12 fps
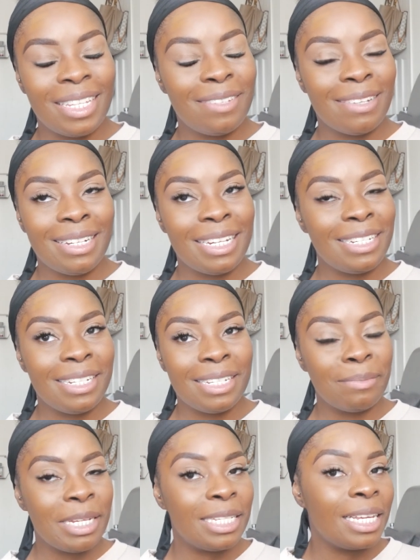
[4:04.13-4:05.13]
This foundation
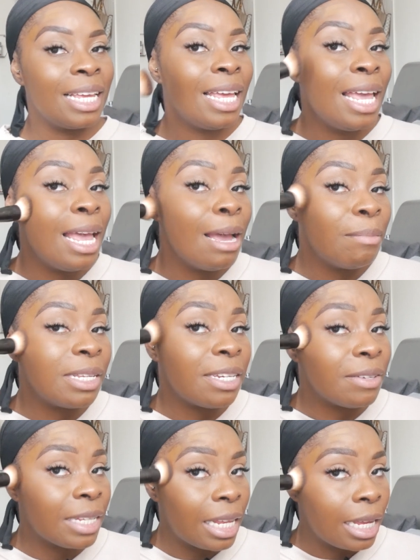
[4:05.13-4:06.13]
is amazing. But
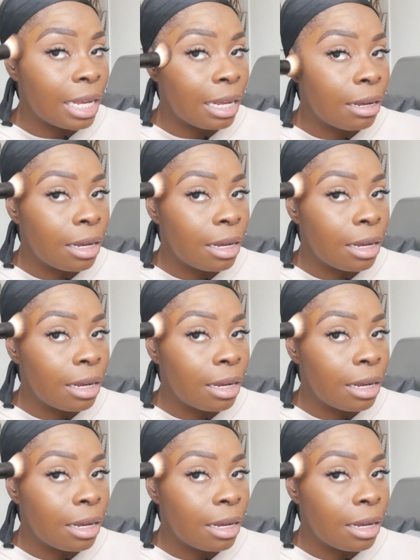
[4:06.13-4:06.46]
seriously,